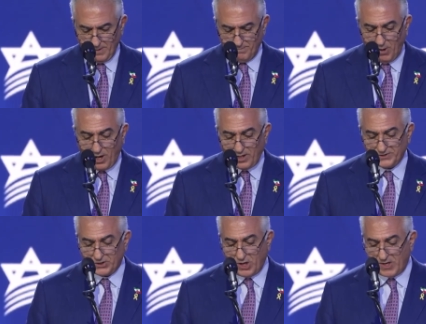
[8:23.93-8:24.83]

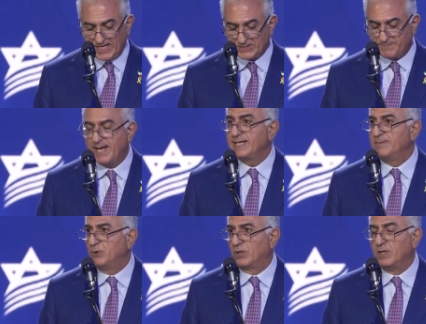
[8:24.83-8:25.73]
Pawns are
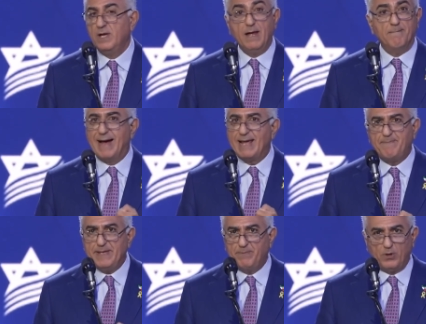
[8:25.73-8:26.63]
expendable. My
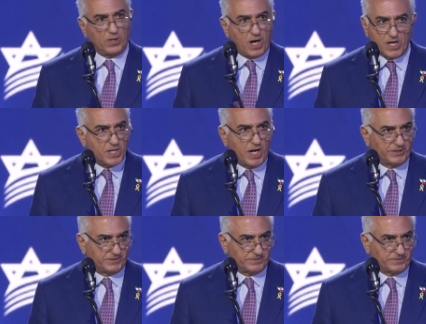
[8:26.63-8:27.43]
people are not.